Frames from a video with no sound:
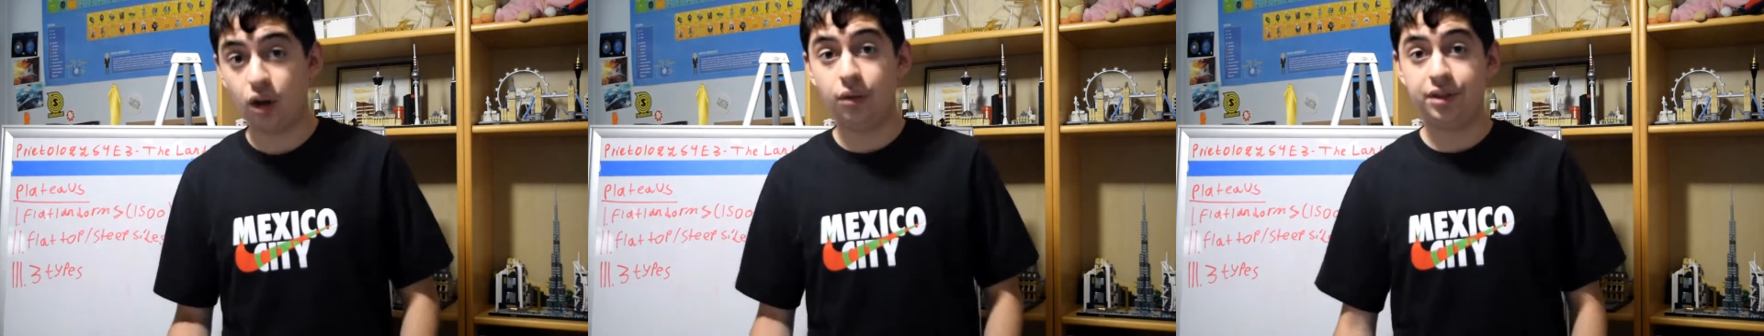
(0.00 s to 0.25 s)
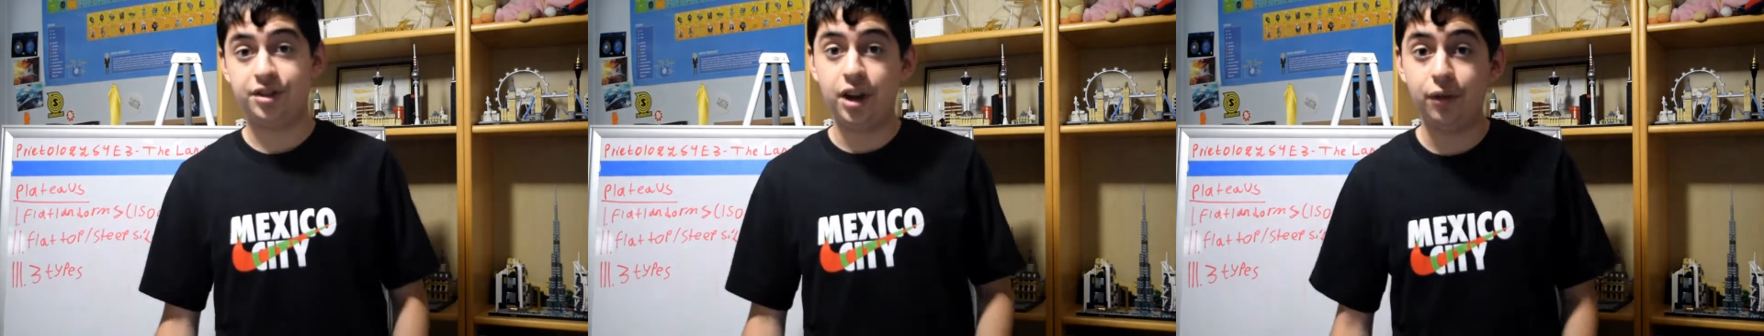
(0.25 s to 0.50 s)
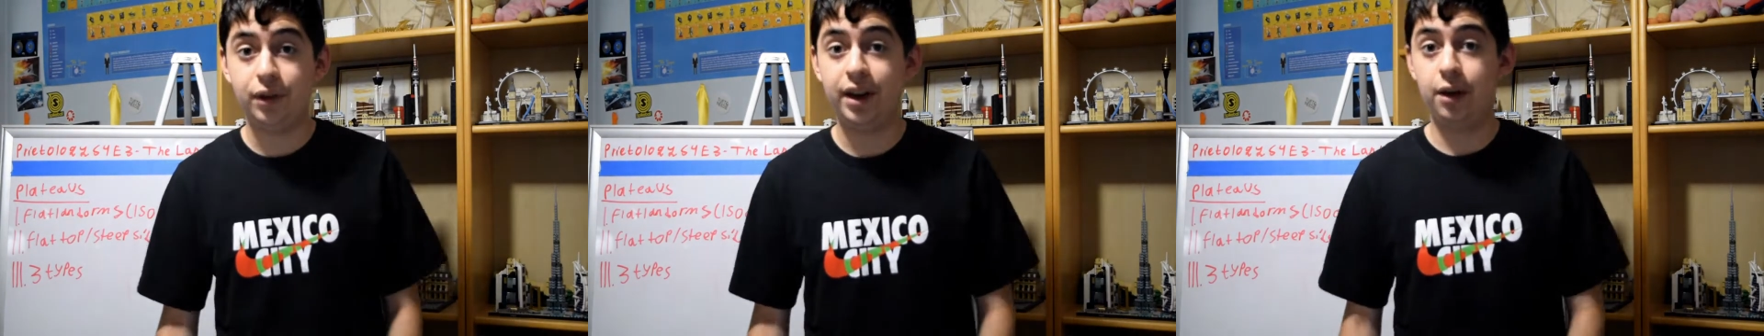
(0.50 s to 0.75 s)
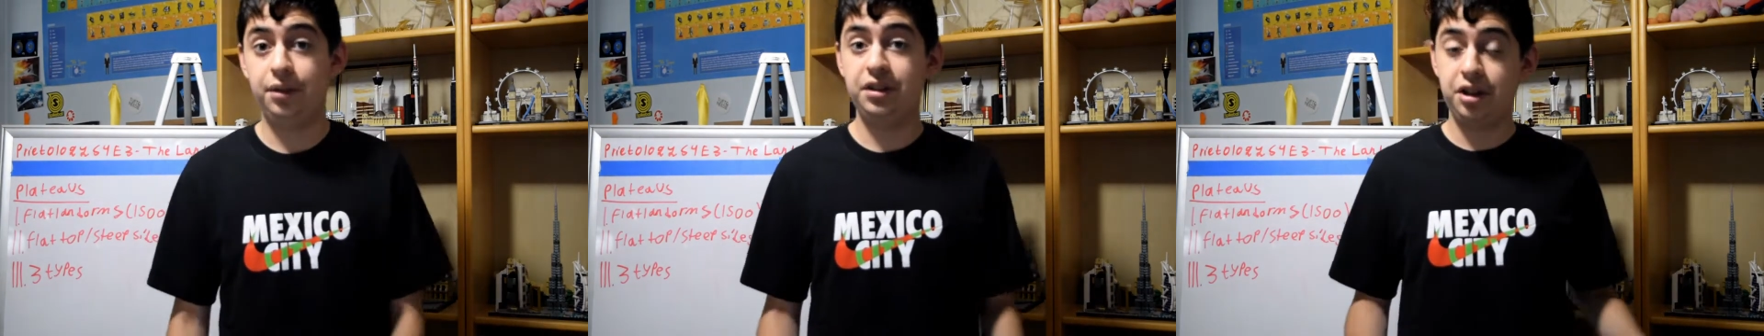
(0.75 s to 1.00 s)
the stuff right
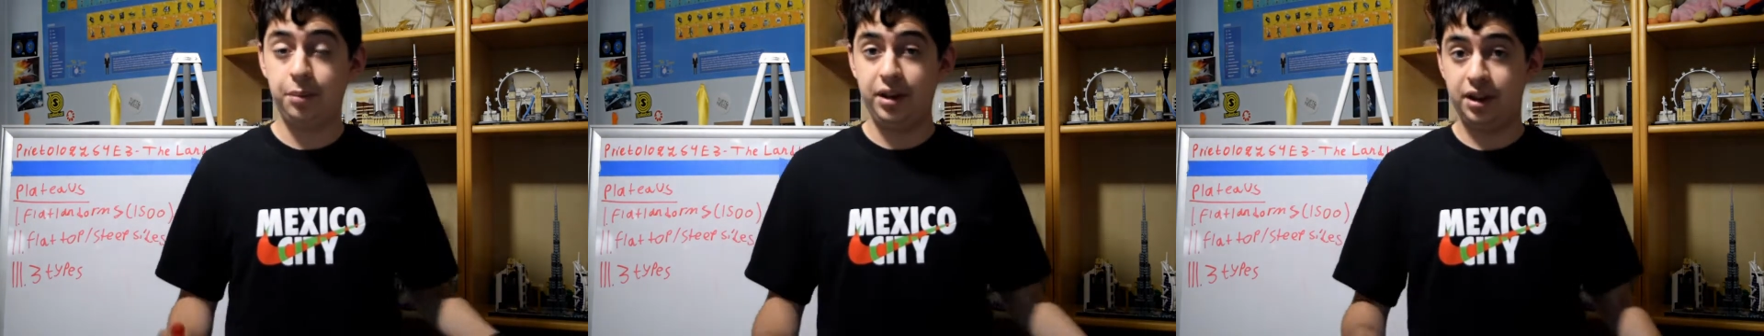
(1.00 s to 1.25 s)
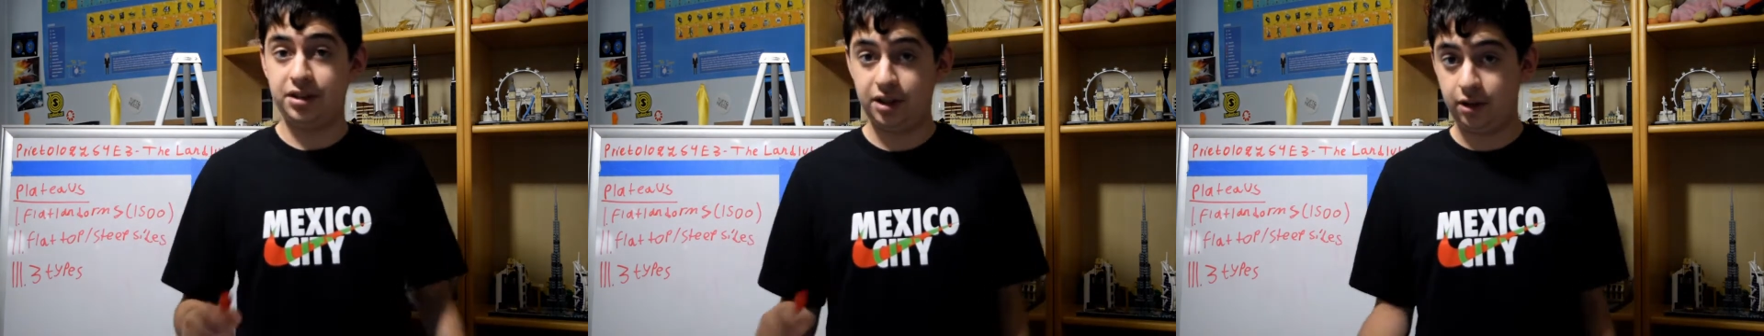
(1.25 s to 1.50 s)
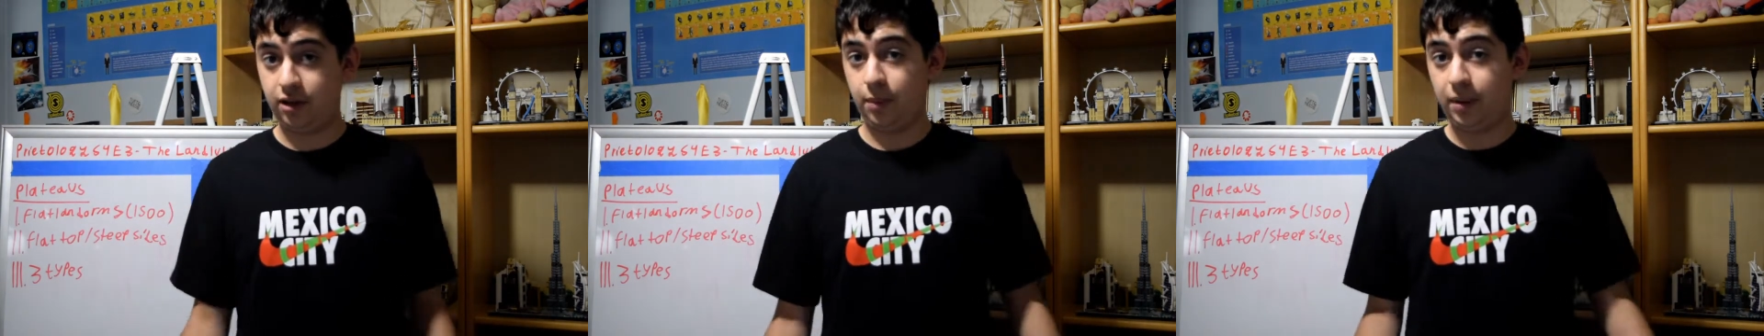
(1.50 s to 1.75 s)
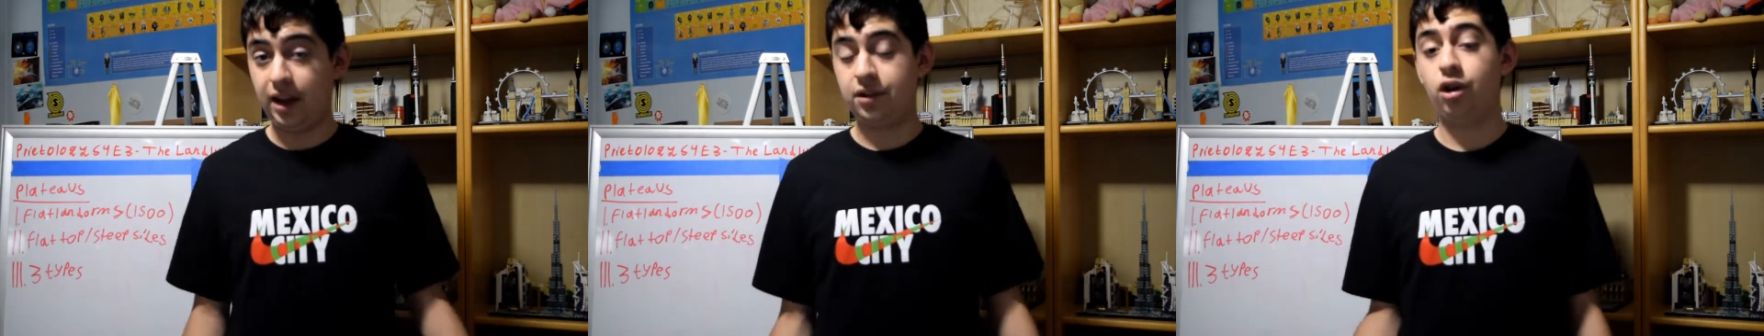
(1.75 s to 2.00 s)
now, this could be considered a
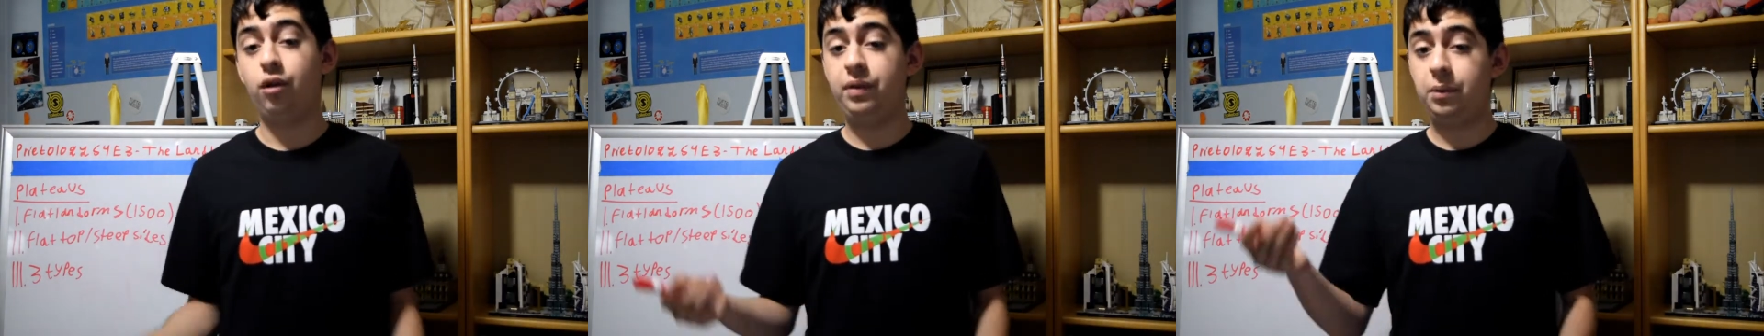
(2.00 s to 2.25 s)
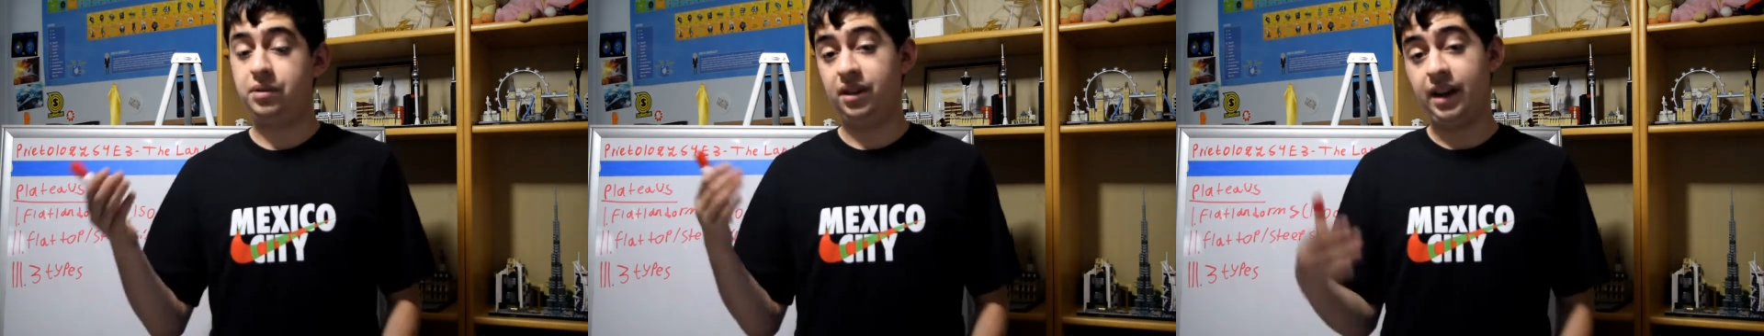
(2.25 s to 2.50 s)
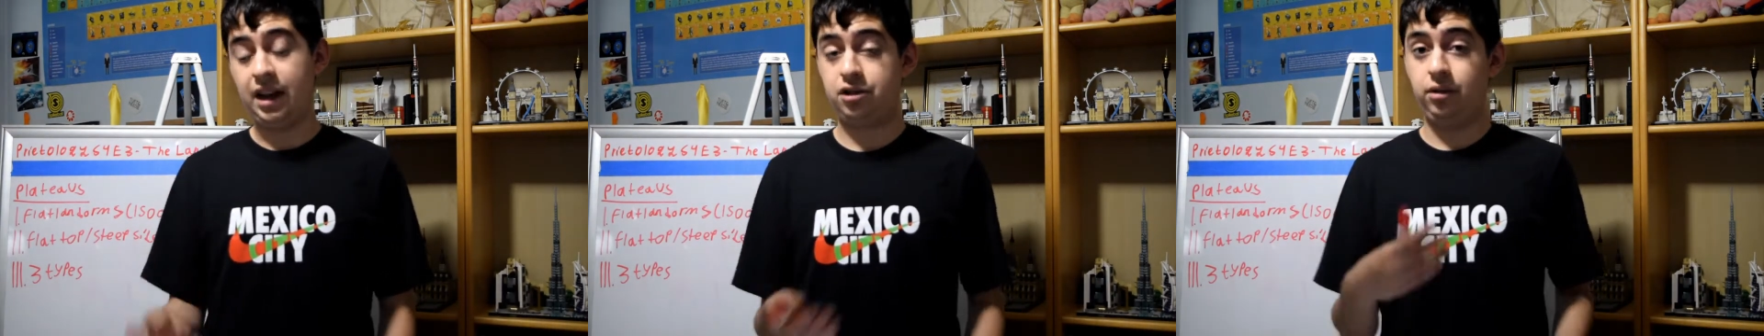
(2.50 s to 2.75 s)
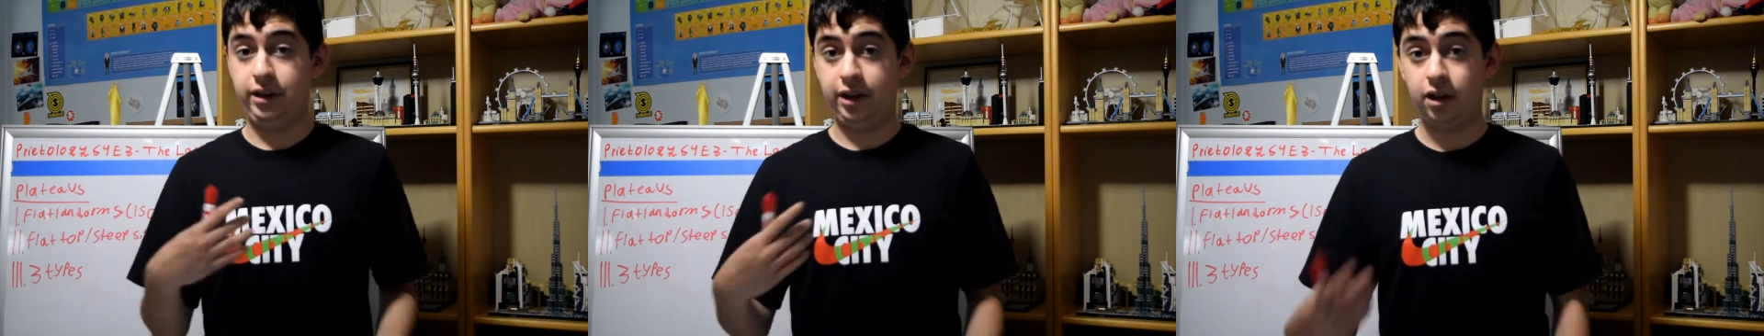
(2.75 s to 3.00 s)
plateau if it was a
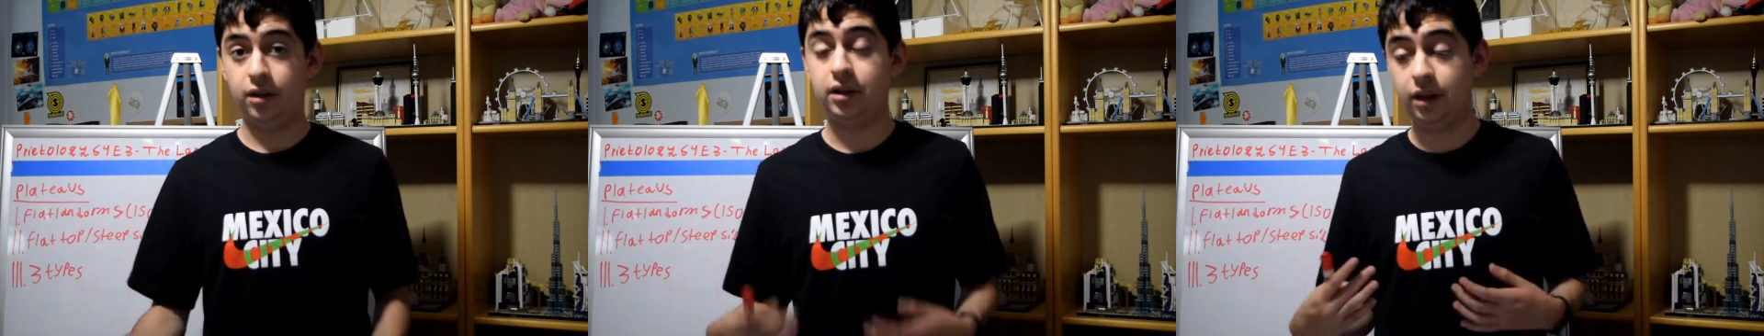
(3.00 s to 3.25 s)
naturally occurring